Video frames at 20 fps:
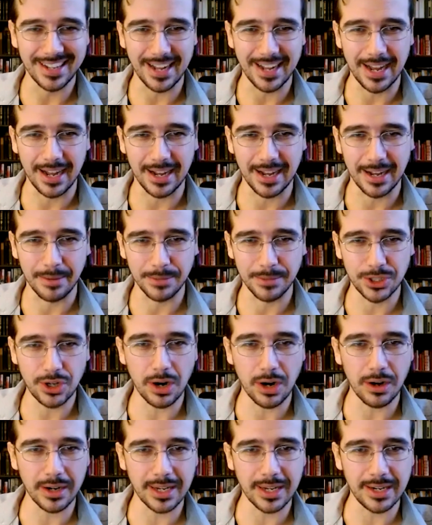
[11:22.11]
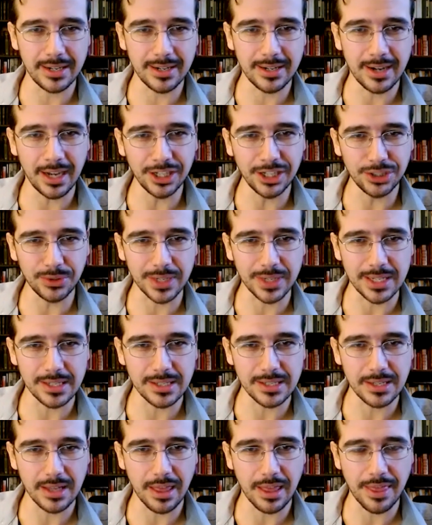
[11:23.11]
targeted
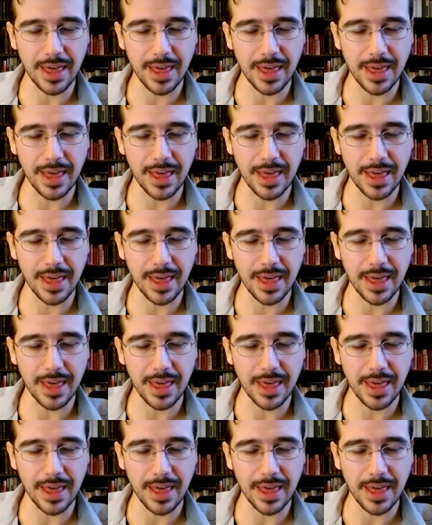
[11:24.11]
countries